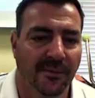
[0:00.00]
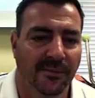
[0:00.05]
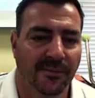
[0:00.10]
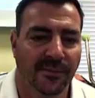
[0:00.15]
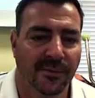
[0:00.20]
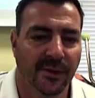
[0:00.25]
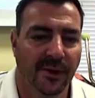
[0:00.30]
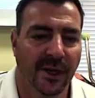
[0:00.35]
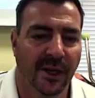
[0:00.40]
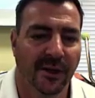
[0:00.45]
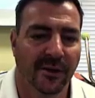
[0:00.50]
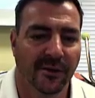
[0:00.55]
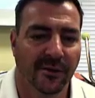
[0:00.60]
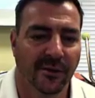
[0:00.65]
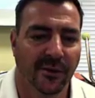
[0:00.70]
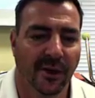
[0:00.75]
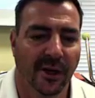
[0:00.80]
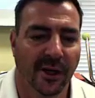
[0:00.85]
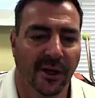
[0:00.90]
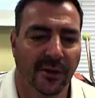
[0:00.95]
You guys know
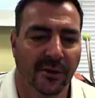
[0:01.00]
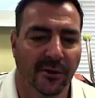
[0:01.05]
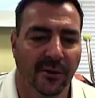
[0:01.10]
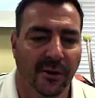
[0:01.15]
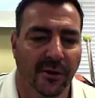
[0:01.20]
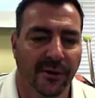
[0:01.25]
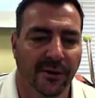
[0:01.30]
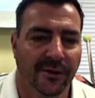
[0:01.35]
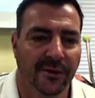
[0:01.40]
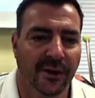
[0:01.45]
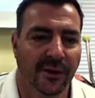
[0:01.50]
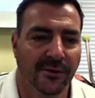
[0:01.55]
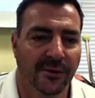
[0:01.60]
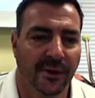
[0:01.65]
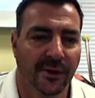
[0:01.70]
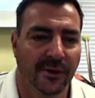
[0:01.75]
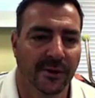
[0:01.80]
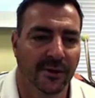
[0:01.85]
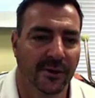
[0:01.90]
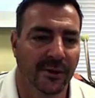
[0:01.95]
how to do all this stuff. Y'all
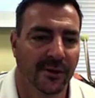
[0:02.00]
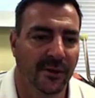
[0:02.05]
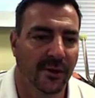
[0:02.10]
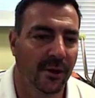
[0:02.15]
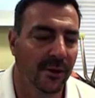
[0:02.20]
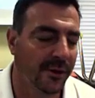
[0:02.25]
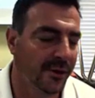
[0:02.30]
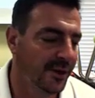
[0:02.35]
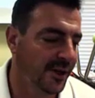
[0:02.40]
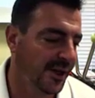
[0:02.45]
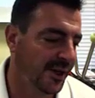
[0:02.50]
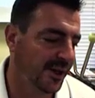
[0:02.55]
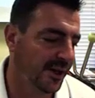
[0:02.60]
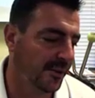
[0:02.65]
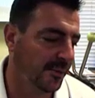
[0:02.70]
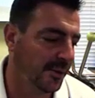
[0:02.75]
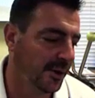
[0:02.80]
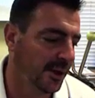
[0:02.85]
do this all the time.